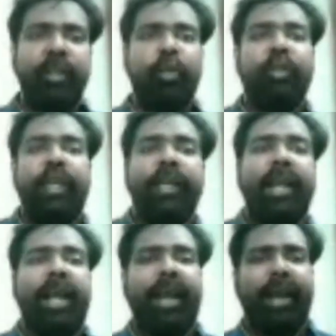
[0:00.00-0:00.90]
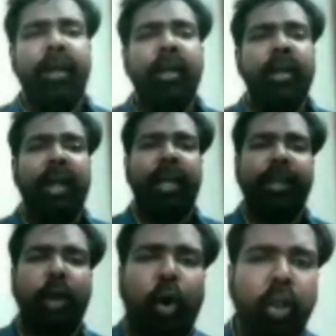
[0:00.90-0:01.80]
into thin air, and
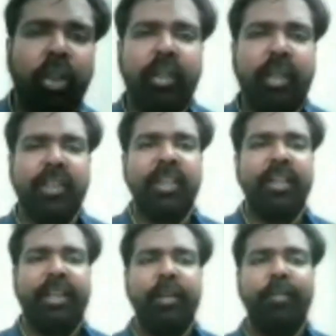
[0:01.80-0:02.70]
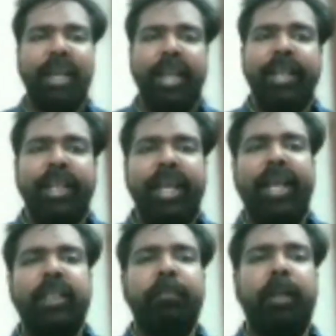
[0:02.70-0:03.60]
the author doesn't give any
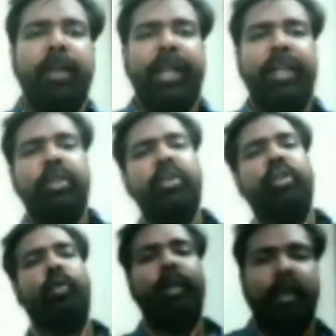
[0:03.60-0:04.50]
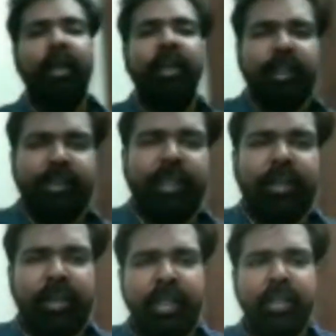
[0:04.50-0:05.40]
explanations to it.
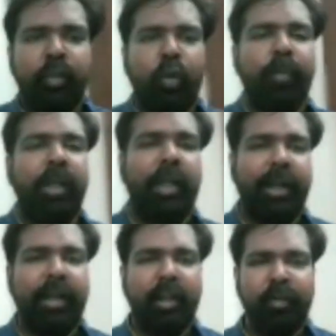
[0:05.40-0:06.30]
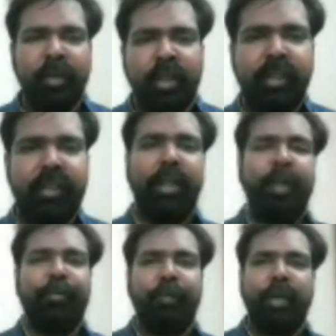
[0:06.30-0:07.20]
Generally, in a normal narrative,
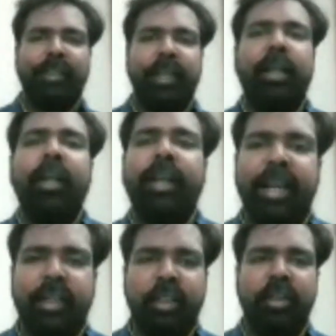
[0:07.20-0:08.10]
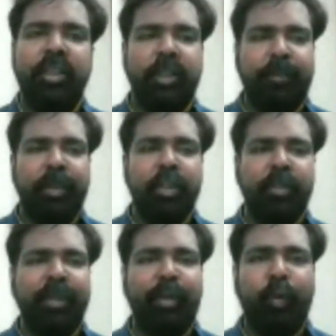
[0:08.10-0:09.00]
if a central character disappears
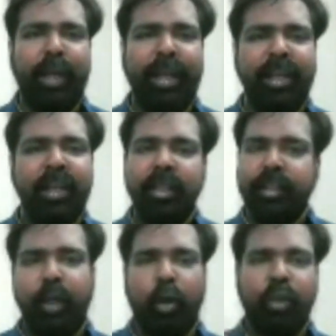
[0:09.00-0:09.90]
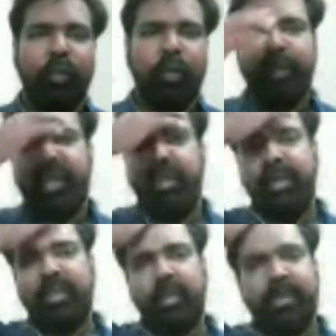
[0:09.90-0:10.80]
midway, the author would be
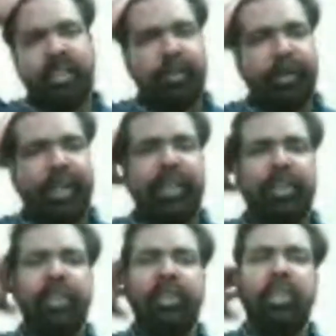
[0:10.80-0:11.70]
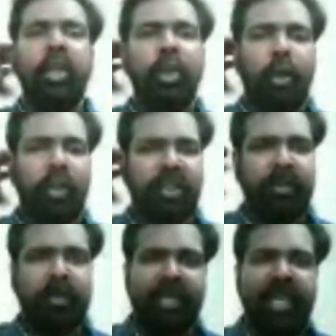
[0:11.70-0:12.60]
giving some justifications or
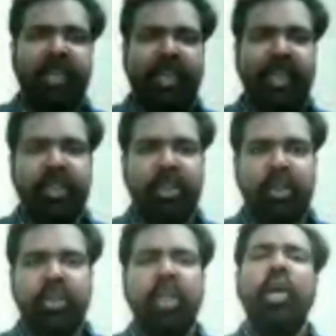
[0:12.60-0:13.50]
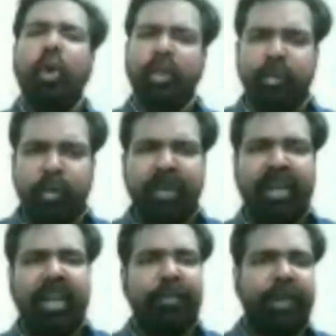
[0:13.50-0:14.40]
some substantiations, or there would be
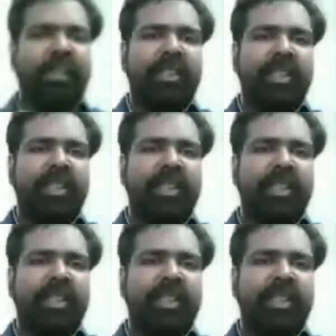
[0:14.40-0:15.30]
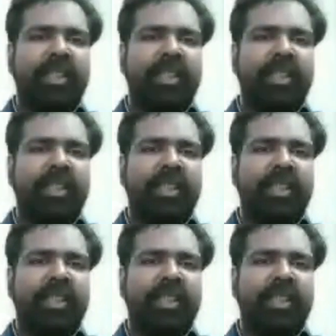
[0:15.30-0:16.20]
references at some point of the
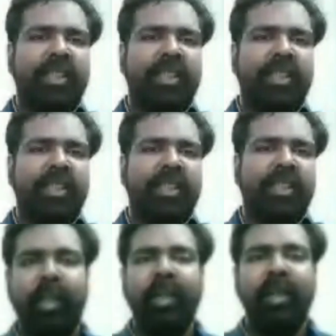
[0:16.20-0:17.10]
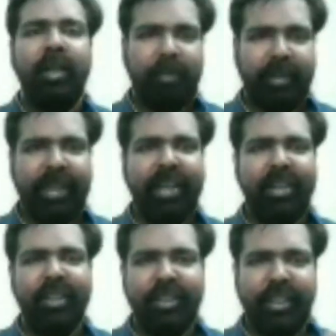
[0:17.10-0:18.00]
uh, novel. But
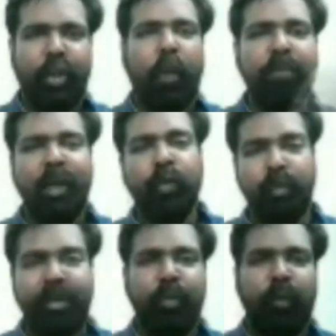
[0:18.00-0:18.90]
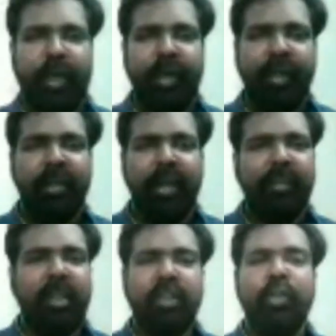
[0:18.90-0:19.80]
here she drops out midway,
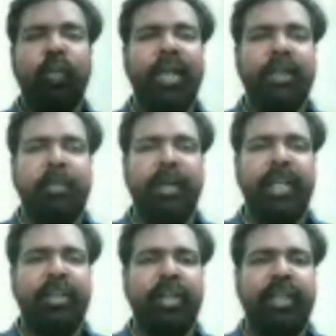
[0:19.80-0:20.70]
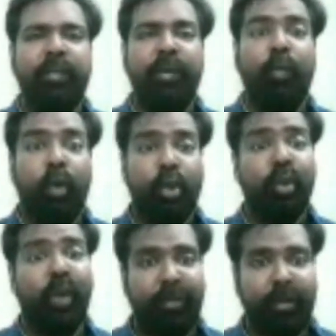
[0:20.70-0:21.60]
and there is no explanation given
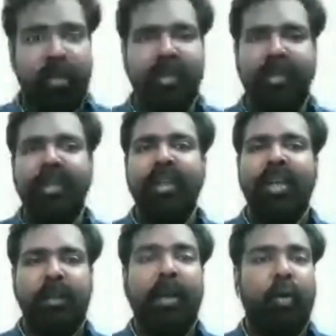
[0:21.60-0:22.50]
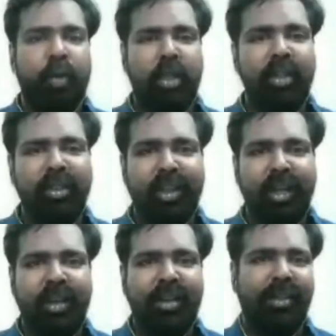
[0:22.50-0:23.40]
whatsoever about her
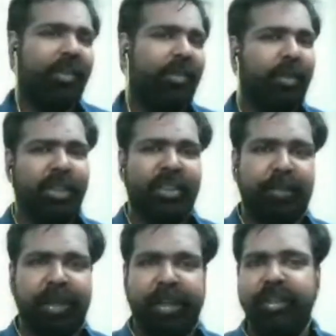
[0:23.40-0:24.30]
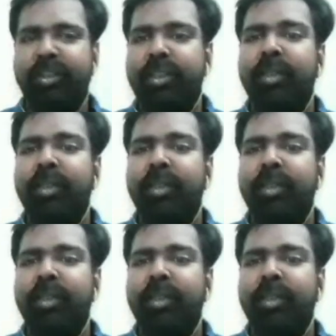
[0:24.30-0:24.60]
uh, disappearance.